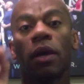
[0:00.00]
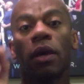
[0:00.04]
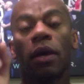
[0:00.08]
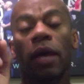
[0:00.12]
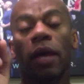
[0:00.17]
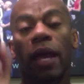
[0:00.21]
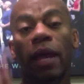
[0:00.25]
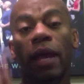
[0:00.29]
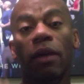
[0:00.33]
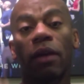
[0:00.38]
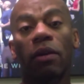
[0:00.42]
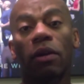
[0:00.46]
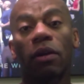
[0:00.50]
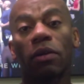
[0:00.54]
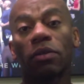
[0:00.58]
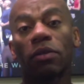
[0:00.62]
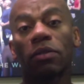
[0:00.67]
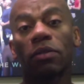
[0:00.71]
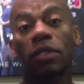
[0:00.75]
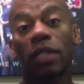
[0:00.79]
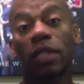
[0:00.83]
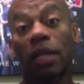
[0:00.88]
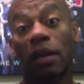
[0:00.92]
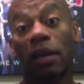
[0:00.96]

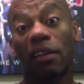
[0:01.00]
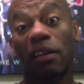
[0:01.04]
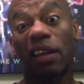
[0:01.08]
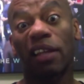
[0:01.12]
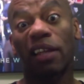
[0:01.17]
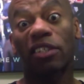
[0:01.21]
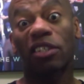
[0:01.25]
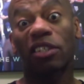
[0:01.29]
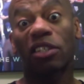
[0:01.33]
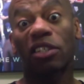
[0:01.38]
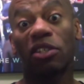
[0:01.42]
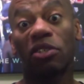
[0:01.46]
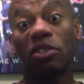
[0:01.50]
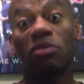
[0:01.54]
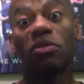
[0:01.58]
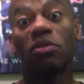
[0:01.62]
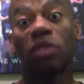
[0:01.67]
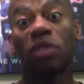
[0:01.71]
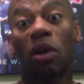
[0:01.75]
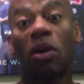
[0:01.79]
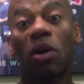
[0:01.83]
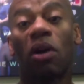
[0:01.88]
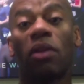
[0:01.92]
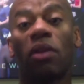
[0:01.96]
arrows that I'll actually use
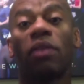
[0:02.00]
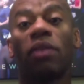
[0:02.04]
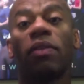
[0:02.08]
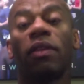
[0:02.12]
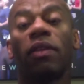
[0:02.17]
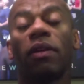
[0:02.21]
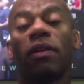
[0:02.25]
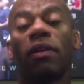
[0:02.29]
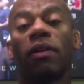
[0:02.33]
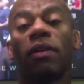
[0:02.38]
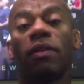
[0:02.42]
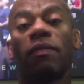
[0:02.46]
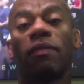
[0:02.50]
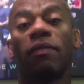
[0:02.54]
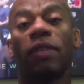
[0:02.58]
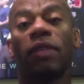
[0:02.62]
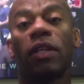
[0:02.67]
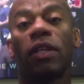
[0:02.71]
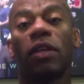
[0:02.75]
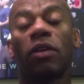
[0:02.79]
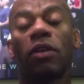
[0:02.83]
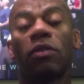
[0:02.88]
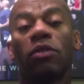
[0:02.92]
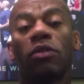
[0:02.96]
on the
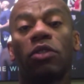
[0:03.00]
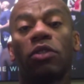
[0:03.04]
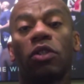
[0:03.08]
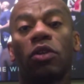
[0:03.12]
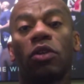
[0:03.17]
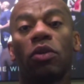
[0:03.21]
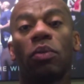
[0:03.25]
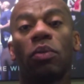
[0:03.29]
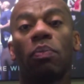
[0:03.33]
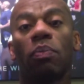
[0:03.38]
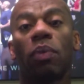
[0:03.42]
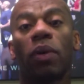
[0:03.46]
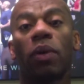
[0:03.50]
video to